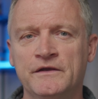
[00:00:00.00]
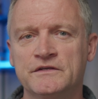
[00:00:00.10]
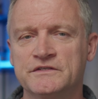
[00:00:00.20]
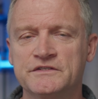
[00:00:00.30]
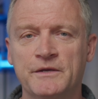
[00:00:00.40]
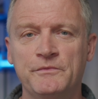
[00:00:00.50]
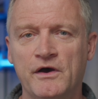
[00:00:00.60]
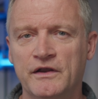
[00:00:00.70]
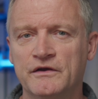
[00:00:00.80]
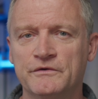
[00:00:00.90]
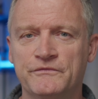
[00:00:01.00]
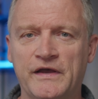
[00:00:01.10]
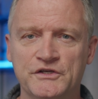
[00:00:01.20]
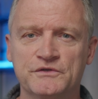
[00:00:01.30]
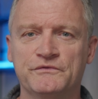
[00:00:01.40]
Since I'm not a
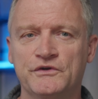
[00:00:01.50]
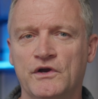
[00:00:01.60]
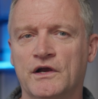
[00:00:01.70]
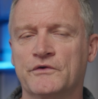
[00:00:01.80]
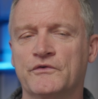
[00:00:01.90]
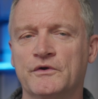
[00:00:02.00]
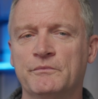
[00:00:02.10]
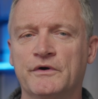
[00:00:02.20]
fashion photographer,